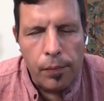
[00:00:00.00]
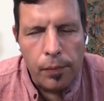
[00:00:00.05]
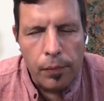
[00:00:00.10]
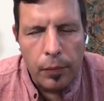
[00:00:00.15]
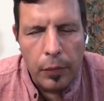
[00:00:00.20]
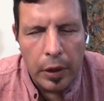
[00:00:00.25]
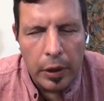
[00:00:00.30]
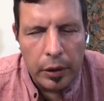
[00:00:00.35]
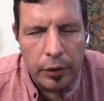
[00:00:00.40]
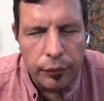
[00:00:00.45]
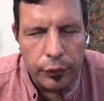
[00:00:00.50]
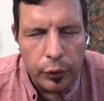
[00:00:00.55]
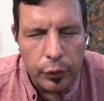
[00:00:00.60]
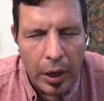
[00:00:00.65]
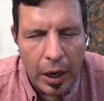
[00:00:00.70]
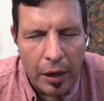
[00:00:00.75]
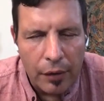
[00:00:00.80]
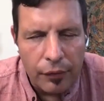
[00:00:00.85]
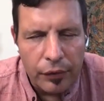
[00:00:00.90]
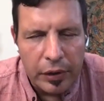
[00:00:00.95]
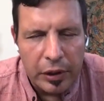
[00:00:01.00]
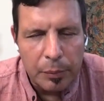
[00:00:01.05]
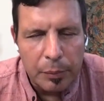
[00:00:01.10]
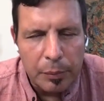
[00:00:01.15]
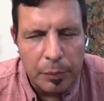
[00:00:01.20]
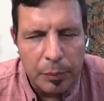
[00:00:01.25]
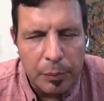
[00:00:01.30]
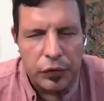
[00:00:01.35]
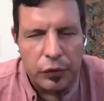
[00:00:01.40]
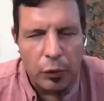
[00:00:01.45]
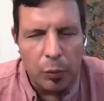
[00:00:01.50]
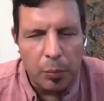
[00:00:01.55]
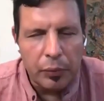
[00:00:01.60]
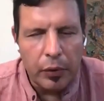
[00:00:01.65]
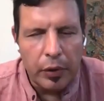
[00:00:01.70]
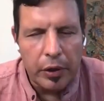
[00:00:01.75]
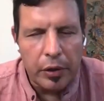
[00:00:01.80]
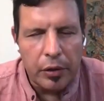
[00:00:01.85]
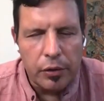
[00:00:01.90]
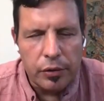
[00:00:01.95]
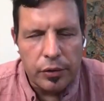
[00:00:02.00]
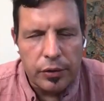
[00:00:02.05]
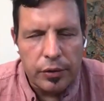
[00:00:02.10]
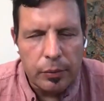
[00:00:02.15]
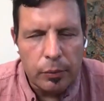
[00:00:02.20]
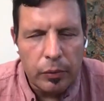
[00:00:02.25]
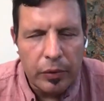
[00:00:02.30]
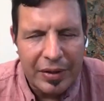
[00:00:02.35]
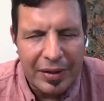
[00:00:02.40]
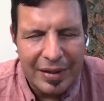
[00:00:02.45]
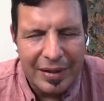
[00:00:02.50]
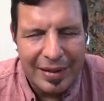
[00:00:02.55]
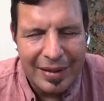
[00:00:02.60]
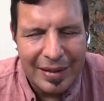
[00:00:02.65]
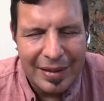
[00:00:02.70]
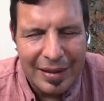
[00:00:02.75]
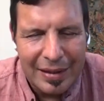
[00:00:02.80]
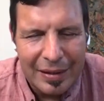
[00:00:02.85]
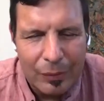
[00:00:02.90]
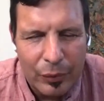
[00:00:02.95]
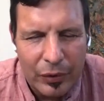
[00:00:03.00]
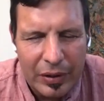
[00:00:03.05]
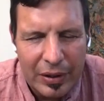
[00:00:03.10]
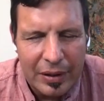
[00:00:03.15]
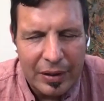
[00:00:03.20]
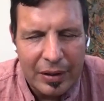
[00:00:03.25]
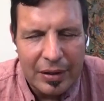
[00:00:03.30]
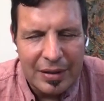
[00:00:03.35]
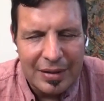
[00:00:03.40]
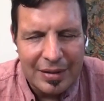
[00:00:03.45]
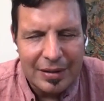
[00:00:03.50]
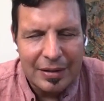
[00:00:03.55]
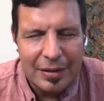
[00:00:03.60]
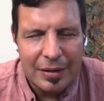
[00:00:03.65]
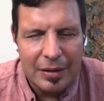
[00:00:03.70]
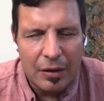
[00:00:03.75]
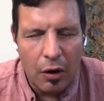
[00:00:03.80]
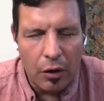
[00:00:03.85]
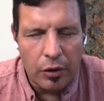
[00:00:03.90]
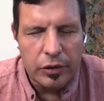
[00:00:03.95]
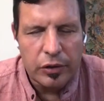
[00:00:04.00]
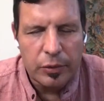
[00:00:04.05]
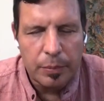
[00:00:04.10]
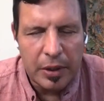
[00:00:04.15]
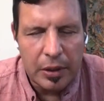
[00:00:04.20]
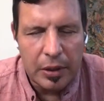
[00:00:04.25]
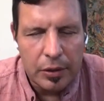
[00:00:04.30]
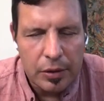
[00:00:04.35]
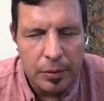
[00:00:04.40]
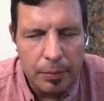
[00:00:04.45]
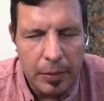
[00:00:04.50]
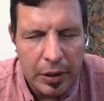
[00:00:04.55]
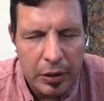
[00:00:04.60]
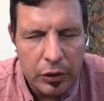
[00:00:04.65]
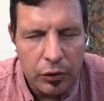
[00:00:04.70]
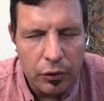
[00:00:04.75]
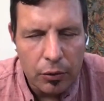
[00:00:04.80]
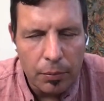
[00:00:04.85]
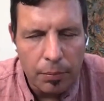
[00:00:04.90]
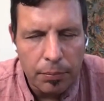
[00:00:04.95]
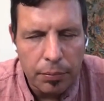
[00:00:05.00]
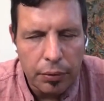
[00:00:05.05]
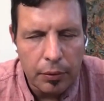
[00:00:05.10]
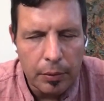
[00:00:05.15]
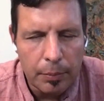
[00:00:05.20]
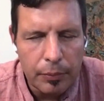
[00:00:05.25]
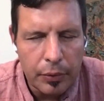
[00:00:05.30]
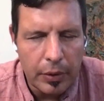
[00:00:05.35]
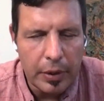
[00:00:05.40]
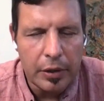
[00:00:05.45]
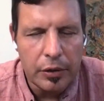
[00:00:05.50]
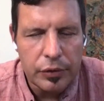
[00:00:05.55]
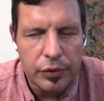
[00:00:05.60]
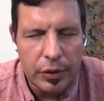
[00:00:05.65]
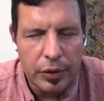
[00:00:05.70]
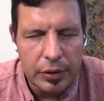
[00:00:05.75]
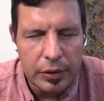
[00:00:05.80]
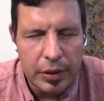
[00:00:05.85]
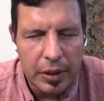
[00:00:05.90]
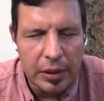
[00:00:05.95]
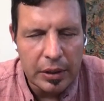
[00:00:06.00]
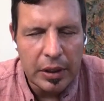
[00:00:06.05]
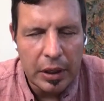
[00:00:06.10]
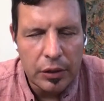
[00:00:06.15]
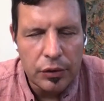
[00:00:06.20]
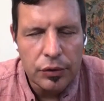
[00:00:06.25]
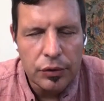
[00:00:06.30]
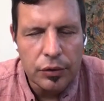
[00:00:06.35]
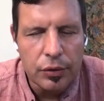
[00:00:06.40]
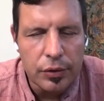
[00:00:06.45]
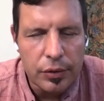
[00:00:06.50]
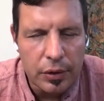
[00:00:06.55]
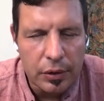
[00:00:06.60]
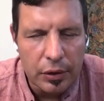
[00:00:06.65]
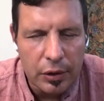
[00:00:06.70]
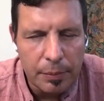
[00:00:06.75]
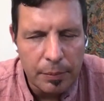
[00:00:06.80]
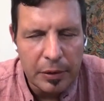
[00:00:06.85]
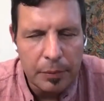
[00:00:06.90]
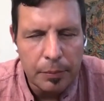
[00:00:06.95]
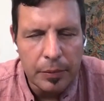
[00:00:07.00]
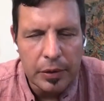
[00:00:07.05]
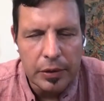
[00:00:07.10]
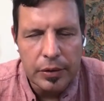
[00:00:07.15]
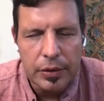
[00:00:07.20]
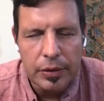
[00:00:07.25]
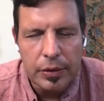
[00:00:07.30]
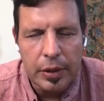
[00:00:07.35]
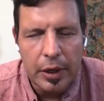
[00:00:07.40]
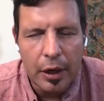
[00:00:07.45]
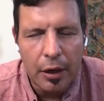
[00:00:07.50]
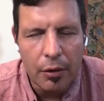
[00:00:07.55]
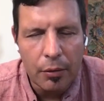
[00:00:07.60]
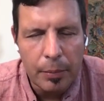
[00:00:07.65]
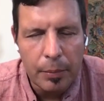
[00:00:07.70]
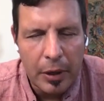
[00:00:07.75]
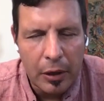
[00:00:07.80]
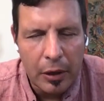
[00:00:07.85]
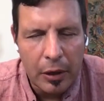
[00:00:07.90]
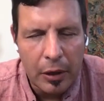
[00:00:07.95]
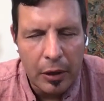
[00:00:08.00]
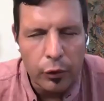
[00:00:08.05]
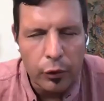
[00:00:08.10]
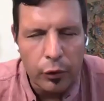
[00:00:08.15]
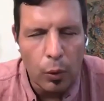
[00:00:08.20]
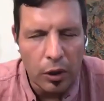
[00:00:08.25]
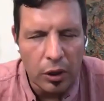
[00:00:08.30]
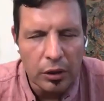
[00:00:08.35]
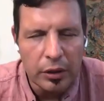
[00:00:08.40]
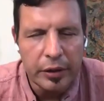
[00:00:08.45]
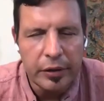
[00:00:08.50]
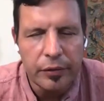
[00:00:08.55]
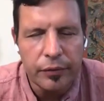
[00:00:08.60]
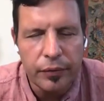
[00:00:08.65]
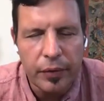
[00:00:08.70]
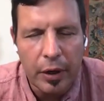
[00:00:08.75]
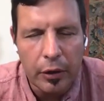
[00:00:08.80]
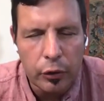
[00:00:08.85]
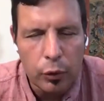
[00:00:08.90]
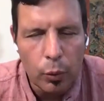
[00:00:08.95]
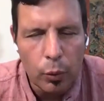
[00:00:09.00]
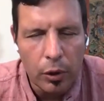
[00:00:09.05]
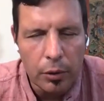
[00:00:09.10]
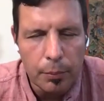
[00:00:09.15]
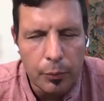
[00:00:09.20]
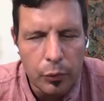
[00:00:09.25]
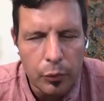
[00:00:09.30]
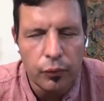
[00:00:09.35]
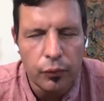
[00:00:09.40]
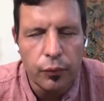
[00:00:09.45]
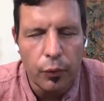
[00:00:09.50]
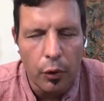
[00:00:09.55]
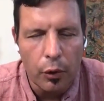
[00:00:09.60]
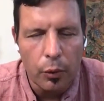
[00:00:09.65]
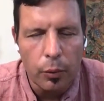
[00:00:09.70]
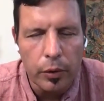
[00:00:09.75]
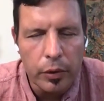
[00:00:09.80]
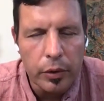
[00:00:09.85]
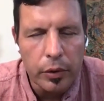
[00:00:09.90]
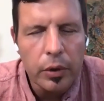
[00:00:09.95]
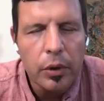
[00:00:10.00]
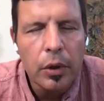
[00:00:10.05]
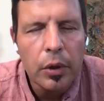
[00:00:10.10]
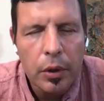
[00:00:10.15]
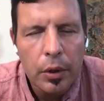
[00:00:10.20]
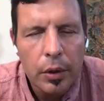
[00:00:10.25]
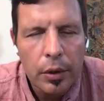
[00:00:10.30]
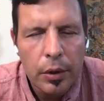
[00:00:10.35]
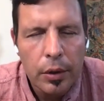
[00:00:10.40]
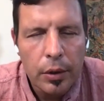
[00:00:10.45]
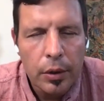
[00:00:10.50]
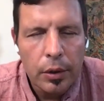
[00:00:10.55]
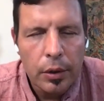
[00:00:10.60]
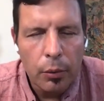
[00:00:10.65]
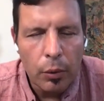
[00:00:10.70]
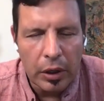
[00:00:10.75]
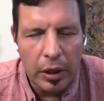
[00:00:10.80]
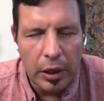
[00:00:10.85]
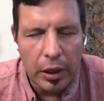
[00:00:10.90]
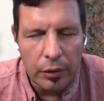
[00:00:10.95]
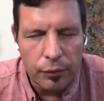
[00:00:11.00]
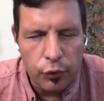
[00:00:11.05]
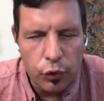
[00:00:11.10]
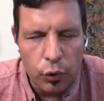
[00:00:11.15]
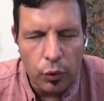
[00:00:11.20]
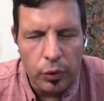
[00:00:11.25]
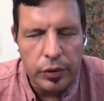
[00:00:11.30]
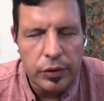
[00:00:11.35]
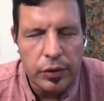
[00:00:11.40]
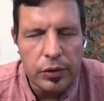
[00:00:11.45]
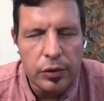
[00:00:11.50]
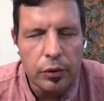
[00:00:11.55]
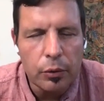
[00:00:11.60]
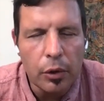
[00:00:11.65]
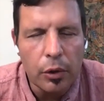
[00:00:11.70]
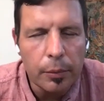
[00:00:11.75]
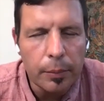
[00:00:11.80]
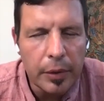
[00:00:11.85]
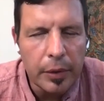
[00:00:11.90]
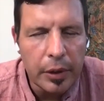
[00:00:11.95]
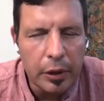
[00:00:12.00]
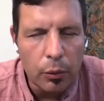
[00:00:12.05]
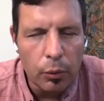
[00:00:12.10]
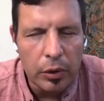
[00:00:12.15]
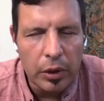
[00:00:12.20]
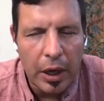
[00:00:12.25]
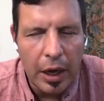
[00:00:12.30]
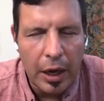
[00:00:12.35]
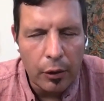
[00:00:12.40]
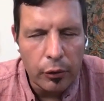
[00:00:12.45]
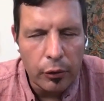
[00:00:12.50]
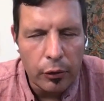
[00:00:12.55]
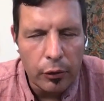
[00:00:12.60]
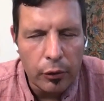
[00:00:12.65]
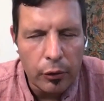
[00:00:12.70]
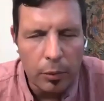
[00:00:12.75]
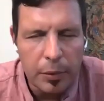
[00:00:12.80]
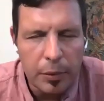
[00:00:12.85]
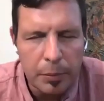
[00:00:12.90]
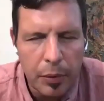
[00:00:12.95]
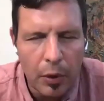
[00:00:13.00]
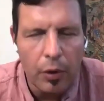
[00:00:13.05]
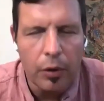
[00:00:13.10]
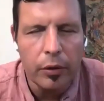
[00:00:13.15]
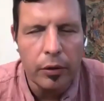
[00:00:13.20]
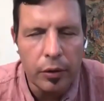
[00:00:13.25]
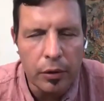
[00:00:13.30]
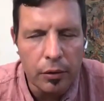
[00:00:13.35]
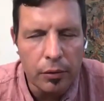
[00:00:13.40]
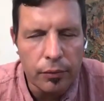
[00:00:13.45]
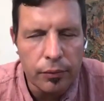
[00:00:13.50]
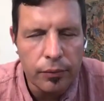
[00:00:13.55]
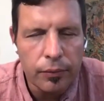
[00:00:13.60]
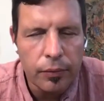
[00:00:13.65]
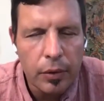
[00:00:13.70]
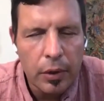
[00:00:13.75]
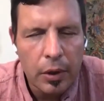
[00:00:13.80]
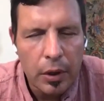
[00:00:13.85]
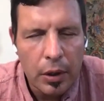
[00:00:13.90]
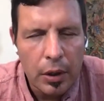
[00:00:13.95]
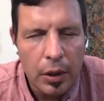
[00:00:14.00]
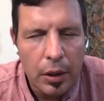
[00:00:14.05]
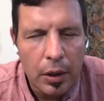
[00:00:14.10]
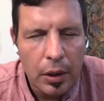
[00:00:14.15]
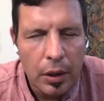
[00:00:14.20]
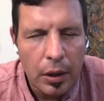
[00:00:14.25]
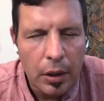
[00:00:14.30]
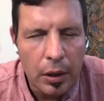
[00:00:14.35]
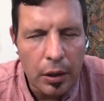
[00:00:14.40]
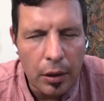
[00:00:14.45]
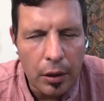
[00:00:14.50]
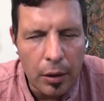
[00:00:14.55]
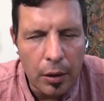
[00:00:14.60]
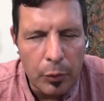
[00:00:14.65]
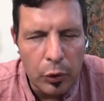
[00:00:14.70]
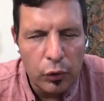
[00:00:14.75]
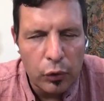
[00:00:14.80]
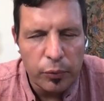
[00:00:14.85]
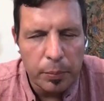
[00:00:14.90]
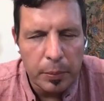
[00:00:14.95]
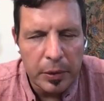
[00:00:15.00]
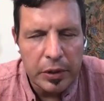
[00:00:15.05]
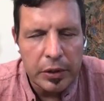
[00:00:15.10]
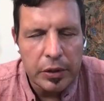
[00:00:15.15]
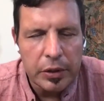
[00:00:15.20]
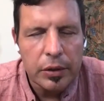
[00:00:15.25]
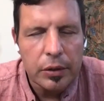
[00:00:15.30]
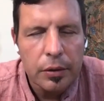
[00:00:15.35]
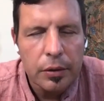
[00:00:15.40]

And if you have any personal prayers within this heart space, make your prayers and dedications and commitments now about how you want to live, how you want to move forward, what kind of choices you want to make, how you want to be part of a movement.